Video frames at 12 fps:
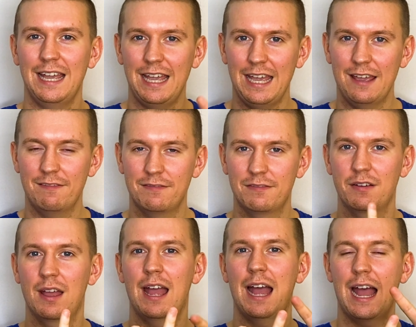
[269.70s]
If
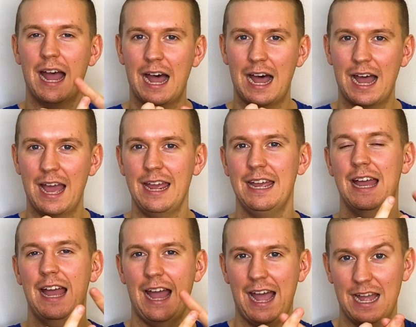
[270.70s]
I
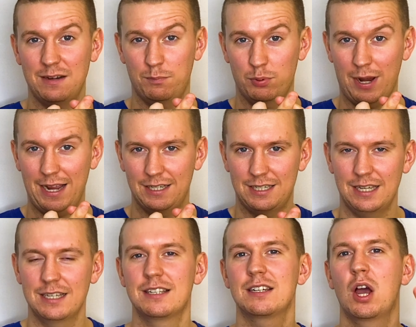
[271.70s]
had
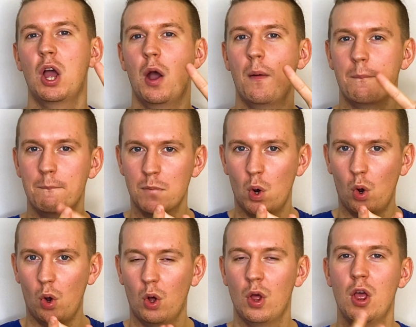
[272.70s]
practiced
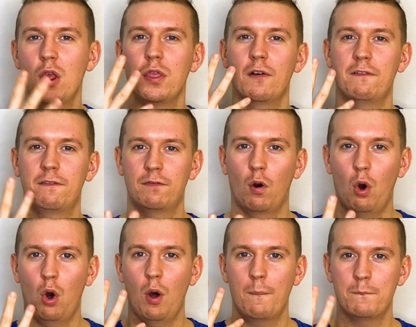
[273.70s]
more. The
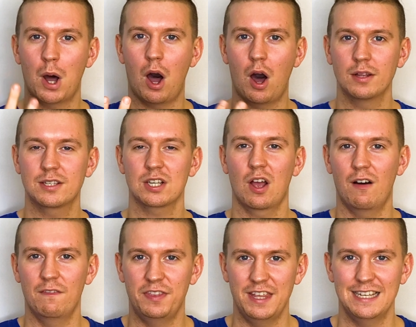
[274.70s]
four parts
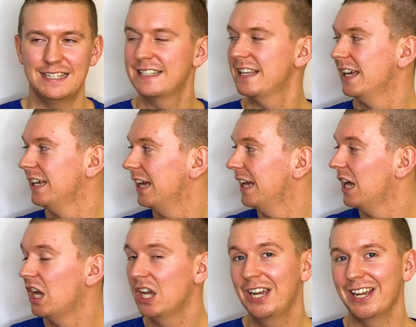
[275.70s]
of this
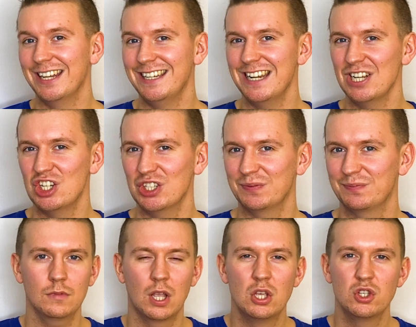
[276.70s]
condition.
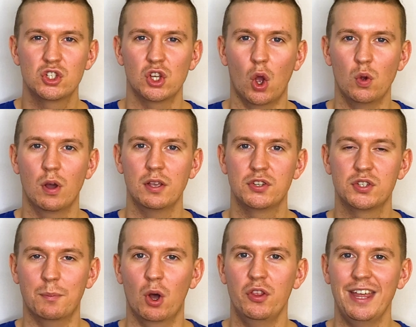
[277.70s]
So
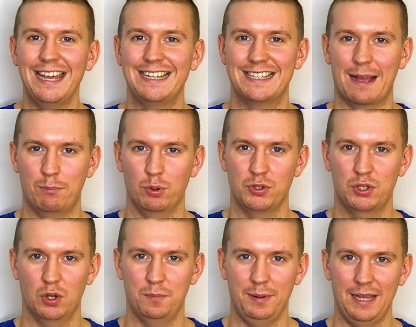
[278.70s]
some other examples
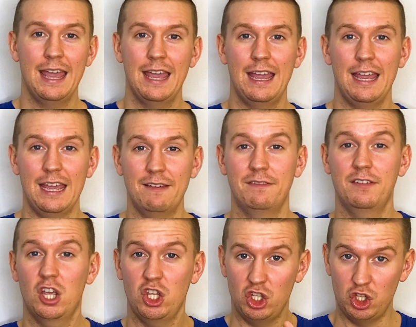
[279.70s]
could be, if
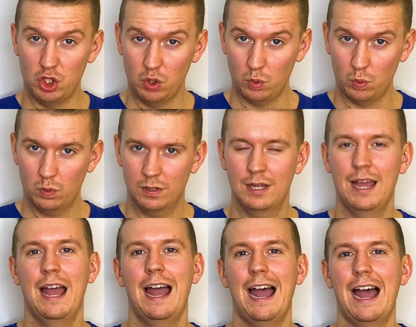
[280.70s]
you
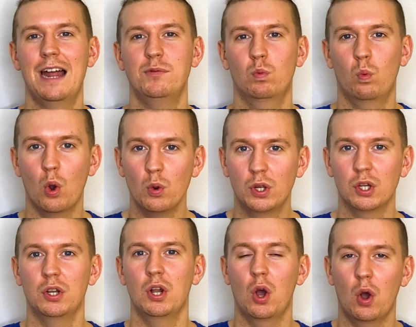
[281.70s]
had
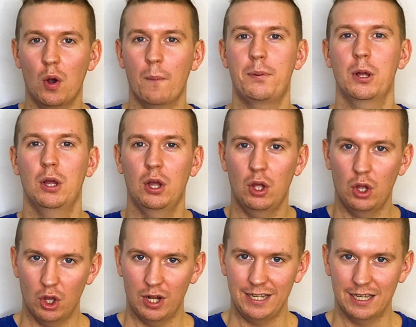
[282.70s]
woken up
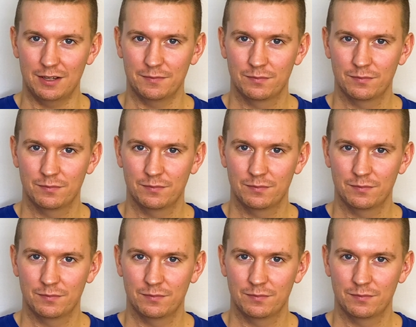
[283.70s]
earlier.